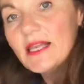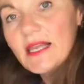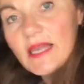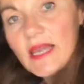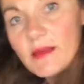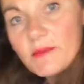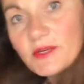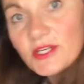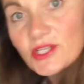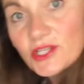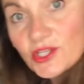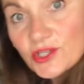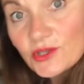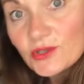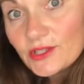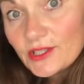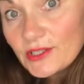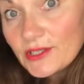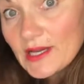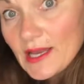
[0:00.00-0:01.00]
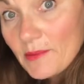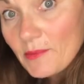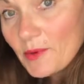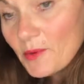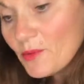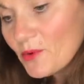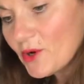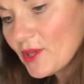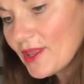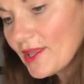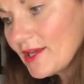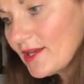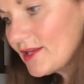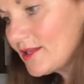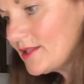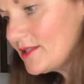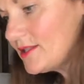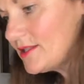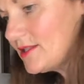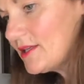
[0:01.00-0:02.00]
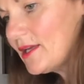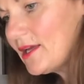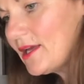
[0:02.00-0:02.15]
Let me just show you a couple more things.